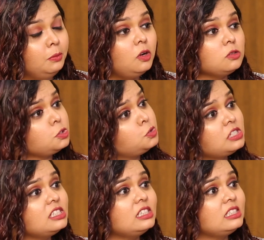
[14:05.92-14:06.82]
But also
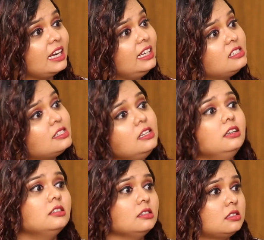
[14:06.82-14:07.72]
choosing the right
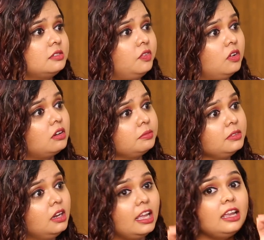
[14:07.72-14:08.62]
singers for
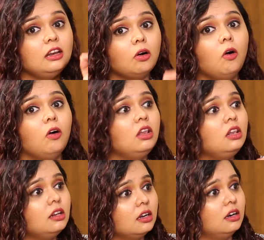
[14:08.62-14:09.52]
like in
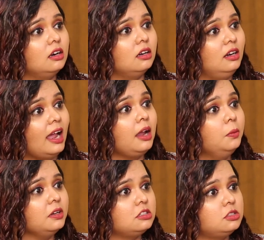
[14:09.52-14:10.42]
all
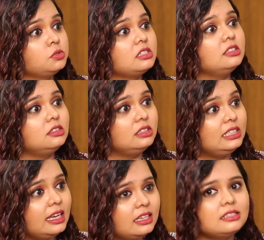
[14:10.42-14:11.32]
language, choosing
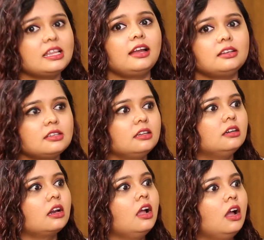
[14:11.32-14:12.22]
the exact
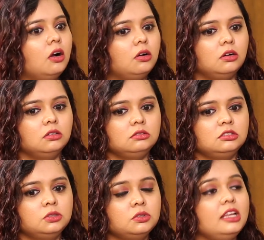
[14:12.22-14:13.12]
singer
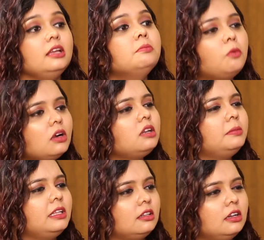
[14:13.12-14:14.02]
jinhone
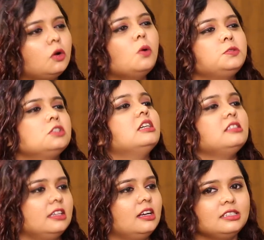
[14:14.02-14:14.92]
emote bhi itne khoobsurat
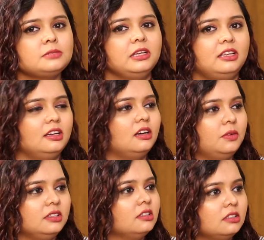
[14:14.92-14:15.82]
andaaz mein
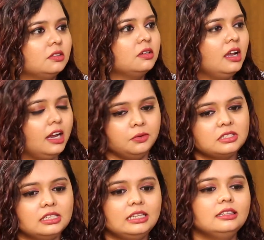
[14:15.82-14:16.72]
kiya, whether you know it
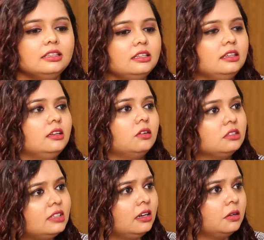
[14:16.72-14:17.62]
was in Hindi
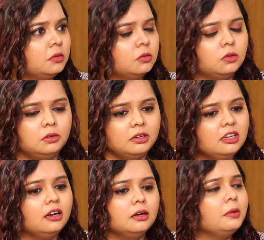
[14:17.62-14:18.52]
or Telugu or
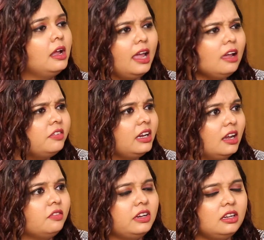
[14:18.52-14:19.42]
Malayalam,
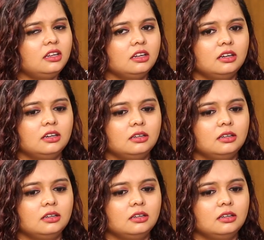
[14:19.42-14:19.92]
every